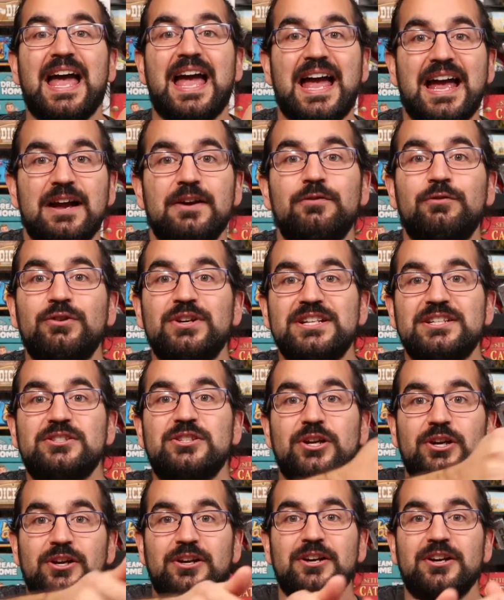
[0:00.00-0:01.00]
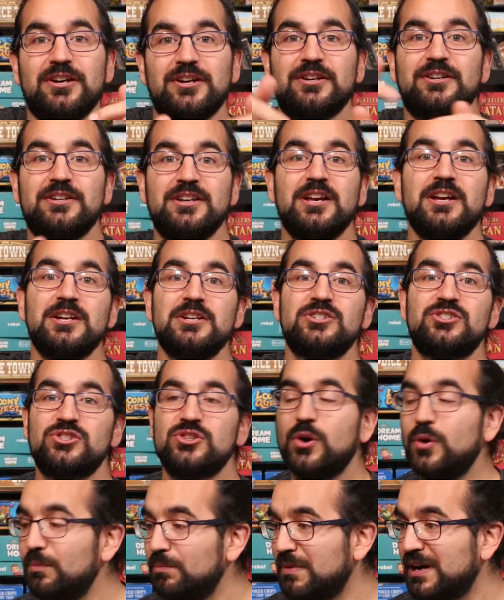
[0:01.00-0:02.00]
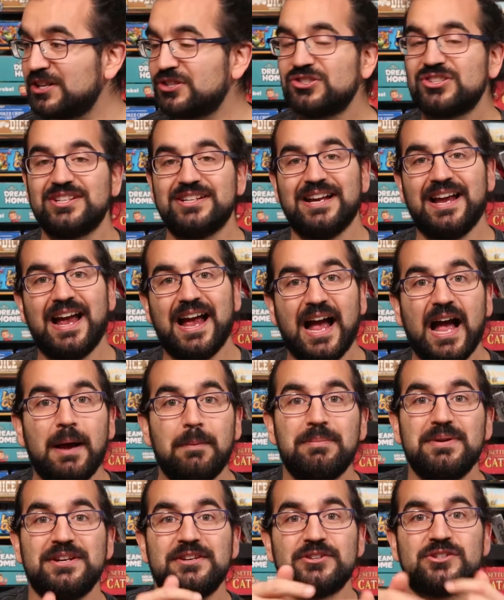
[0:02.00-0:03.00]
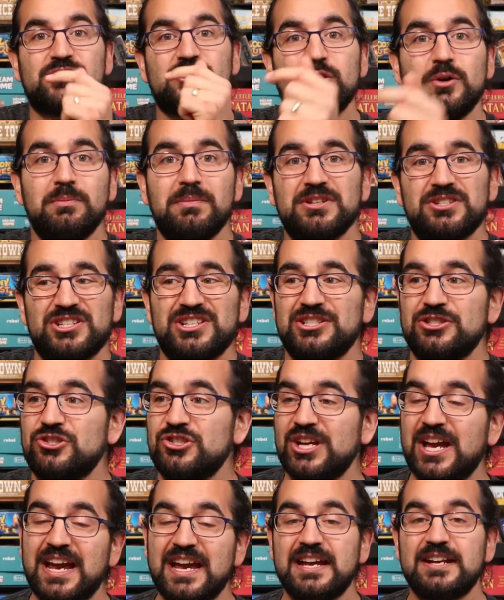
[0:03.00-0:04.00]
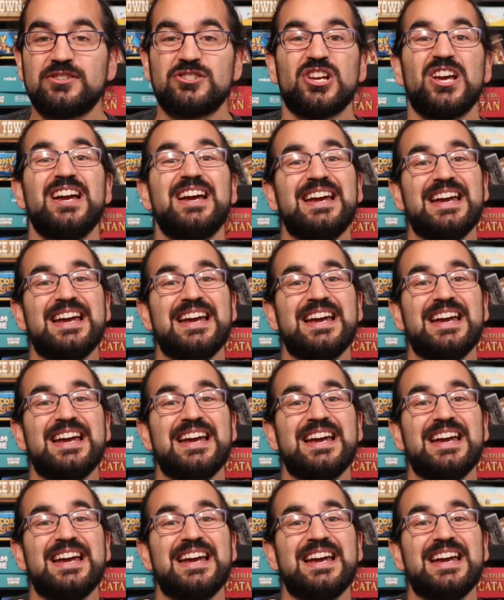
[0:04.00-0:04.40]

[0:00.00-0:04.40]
every turn so much can happen and so much can change.